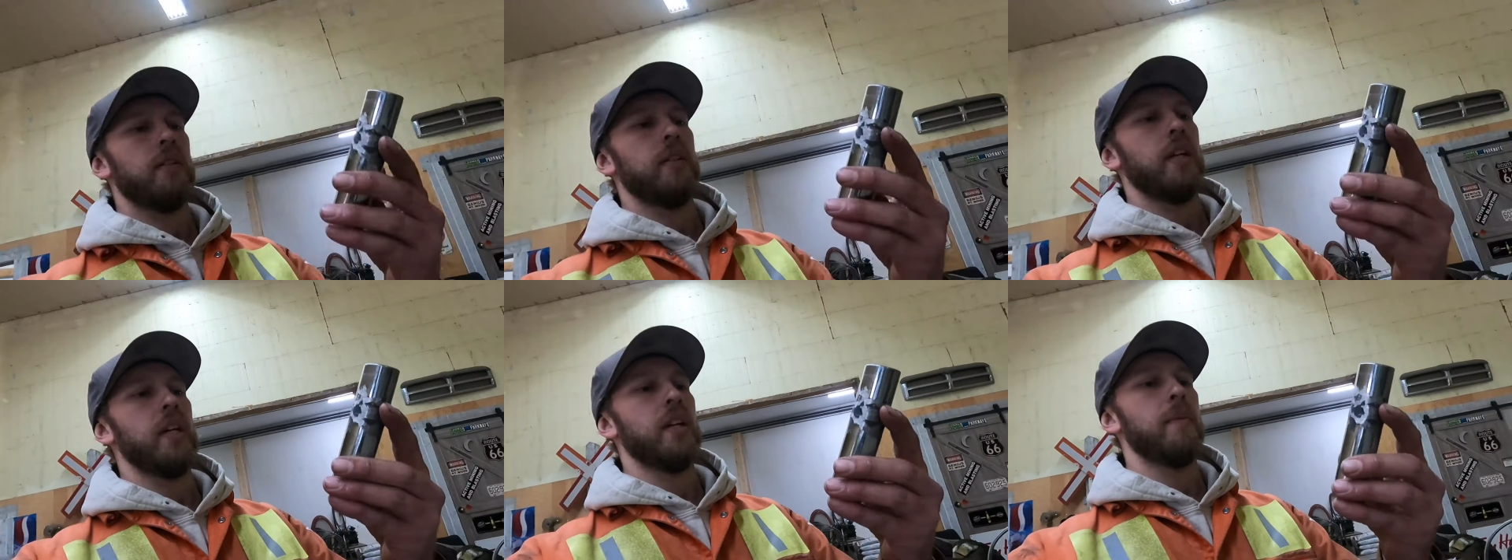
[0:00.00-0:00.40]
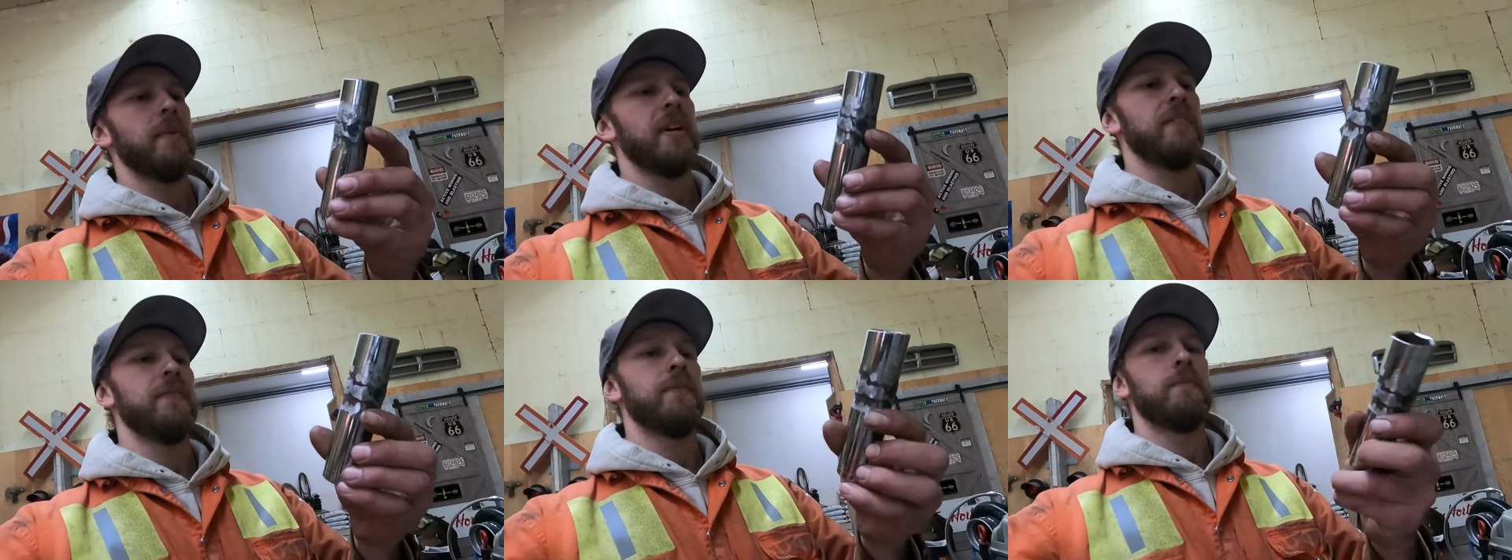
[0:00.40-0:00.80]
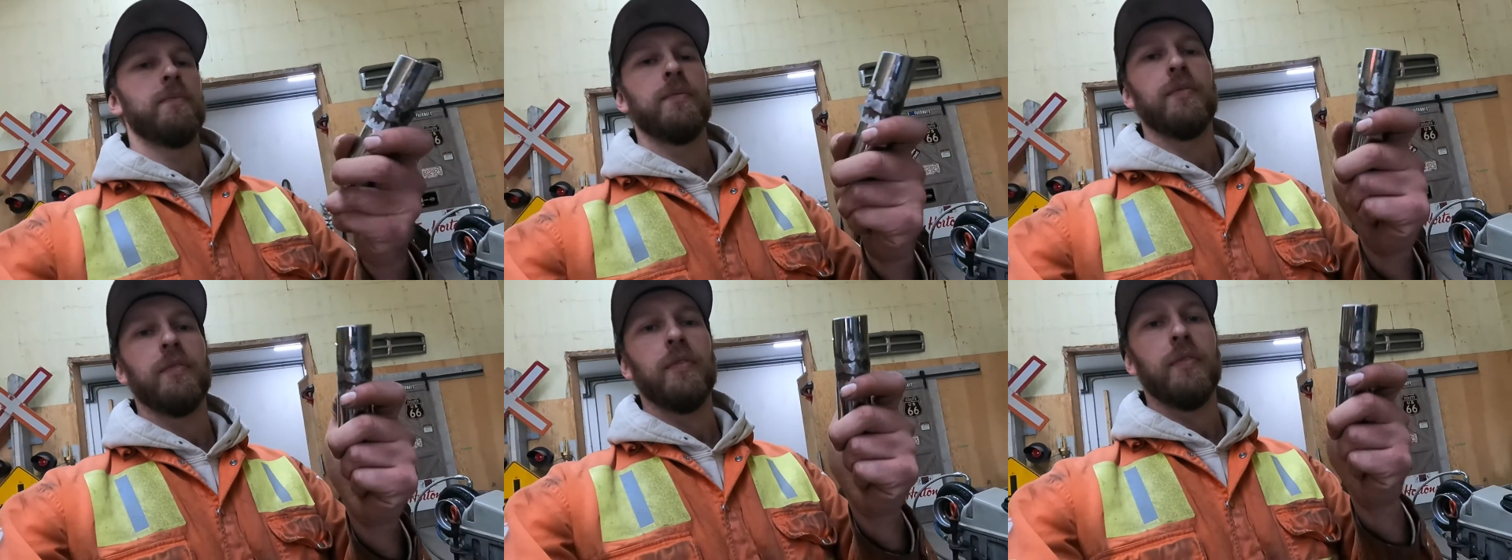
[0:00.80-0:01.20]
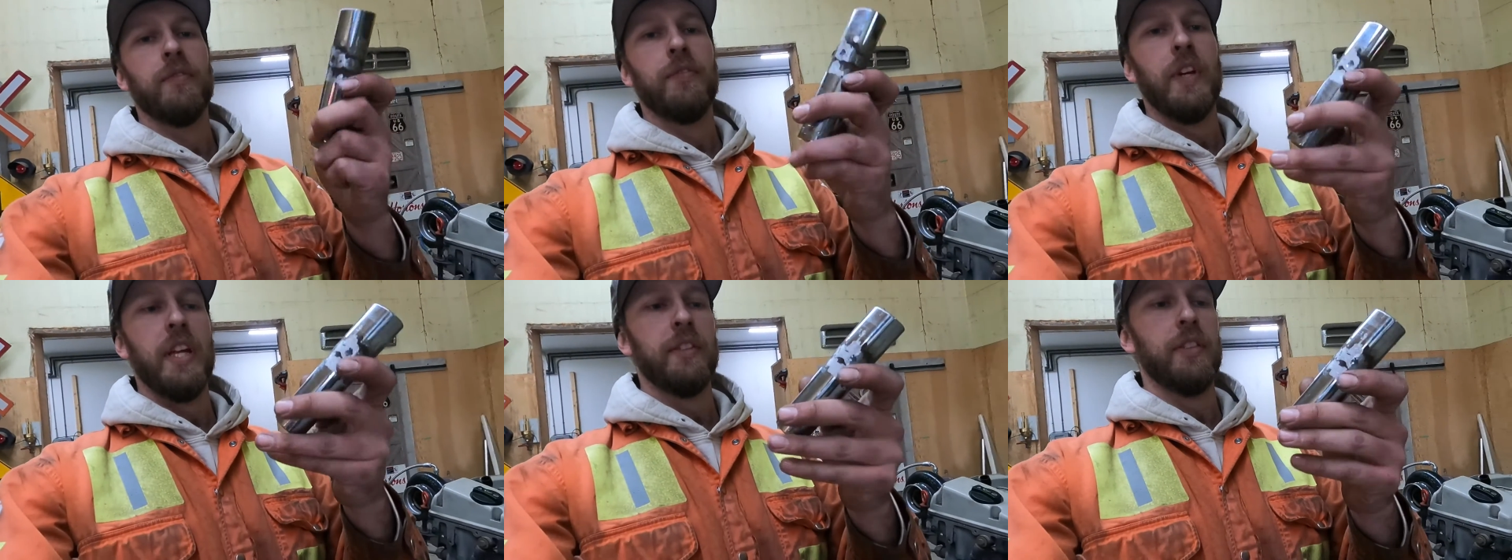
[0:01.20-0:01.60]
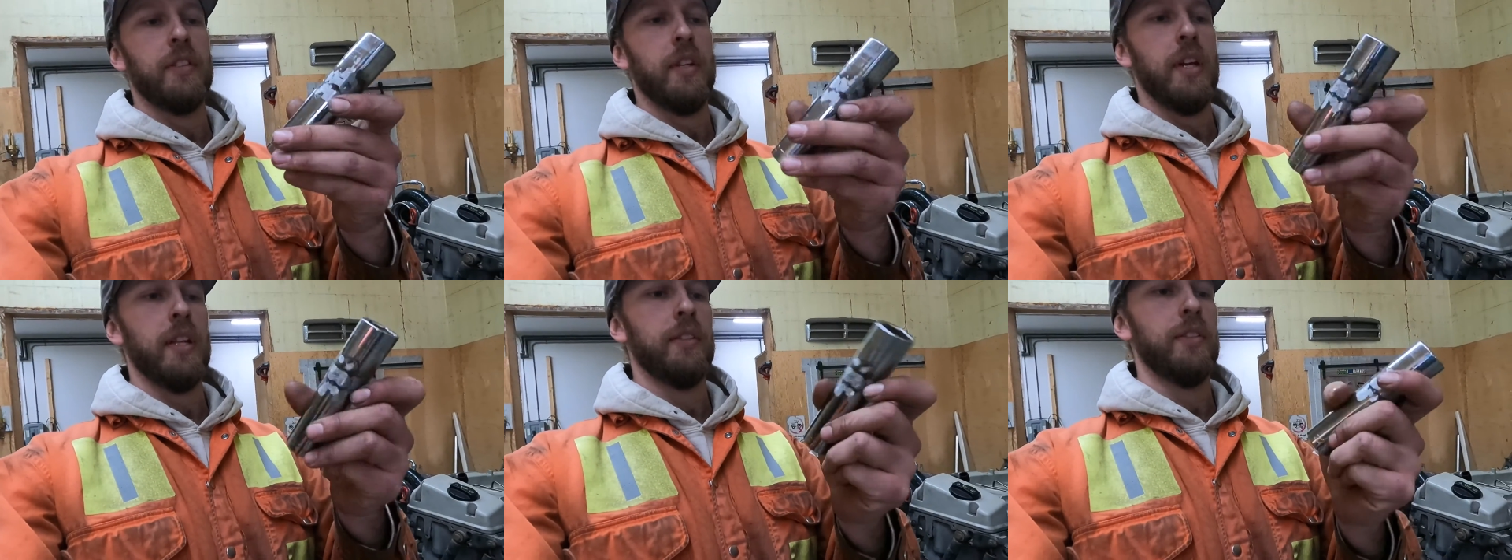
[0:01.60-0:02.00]
Okay, got my fancy
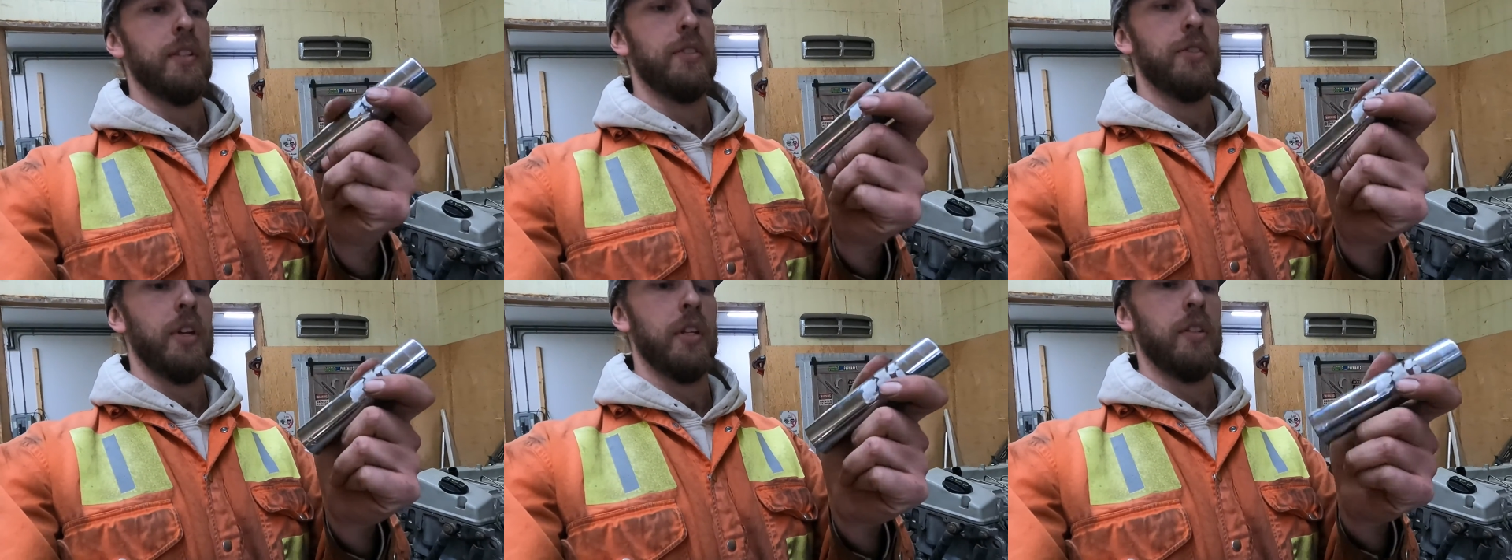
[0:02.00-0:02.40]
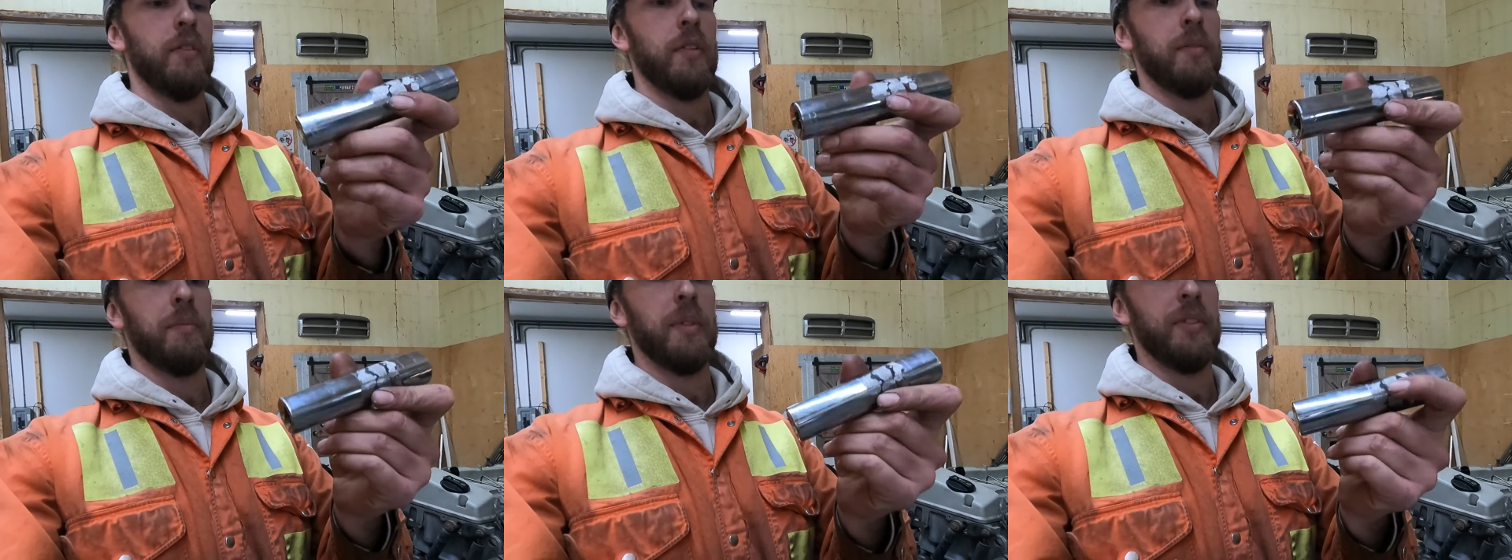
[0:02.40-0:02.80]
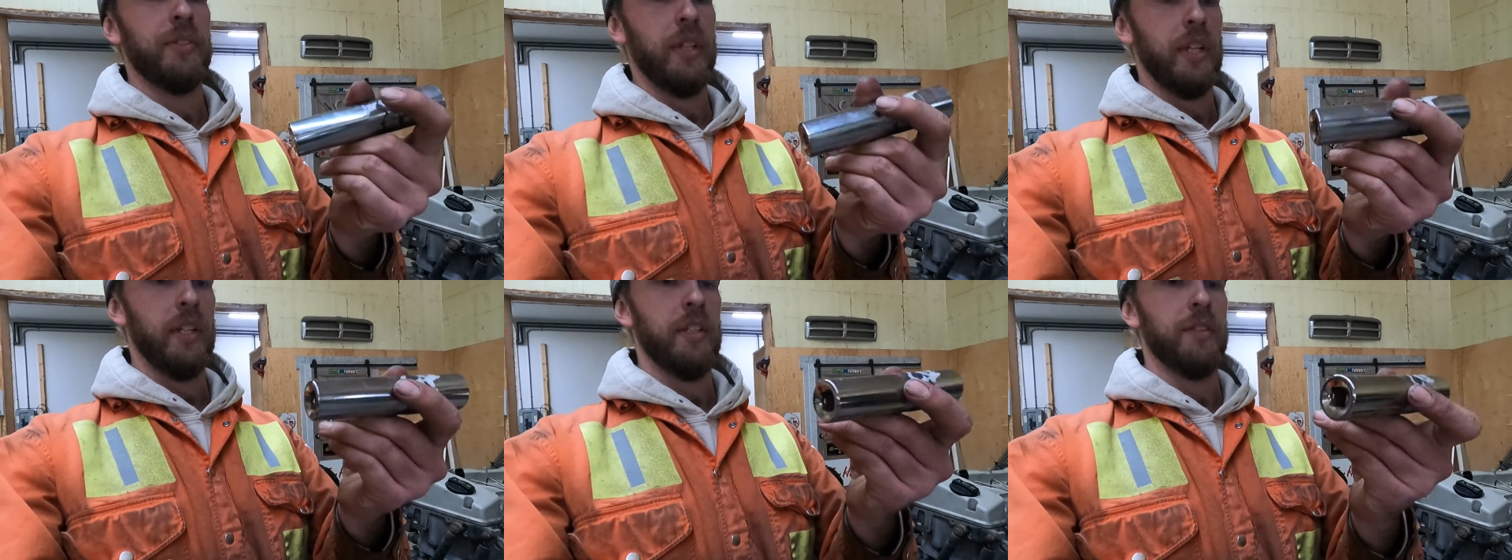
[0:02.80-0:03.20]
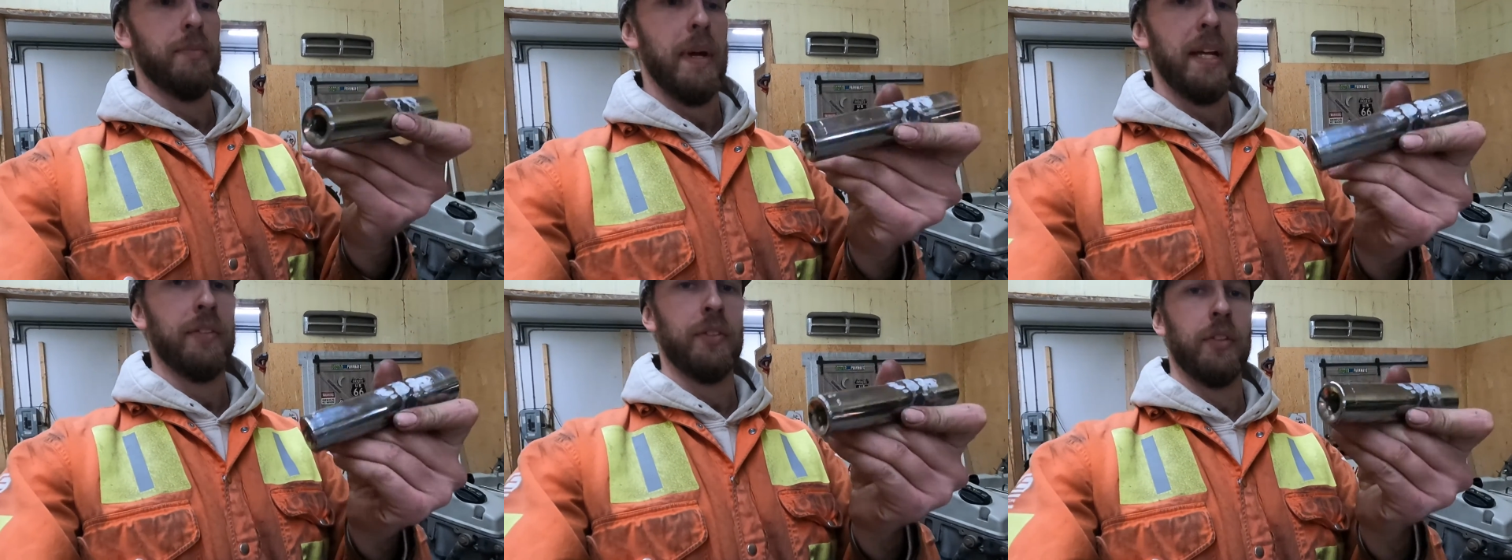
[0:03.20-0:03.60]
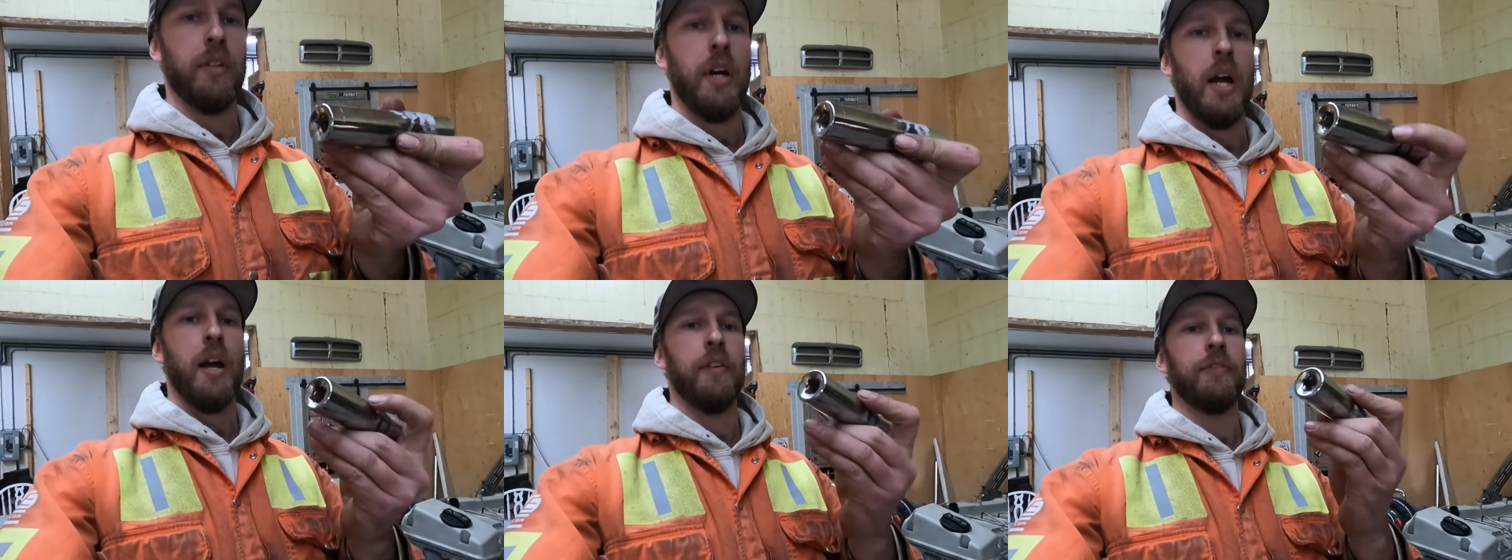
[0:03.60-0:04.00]
dancy genuine Mercedes
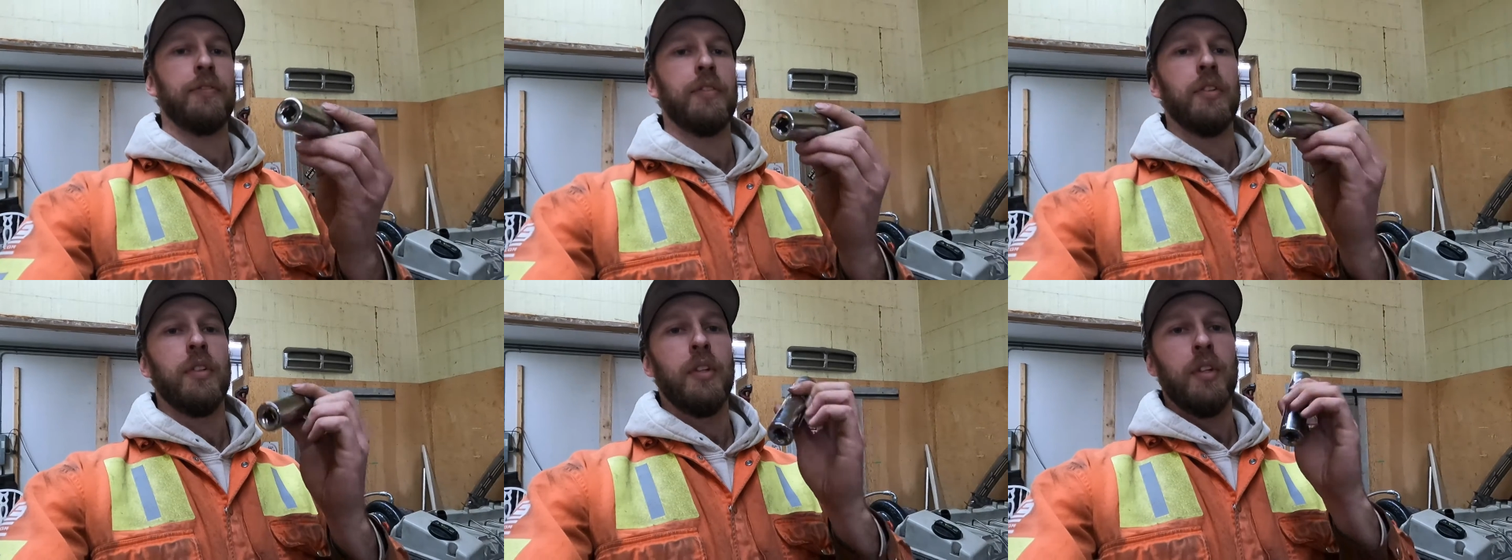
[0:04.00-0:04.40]
Mastercraft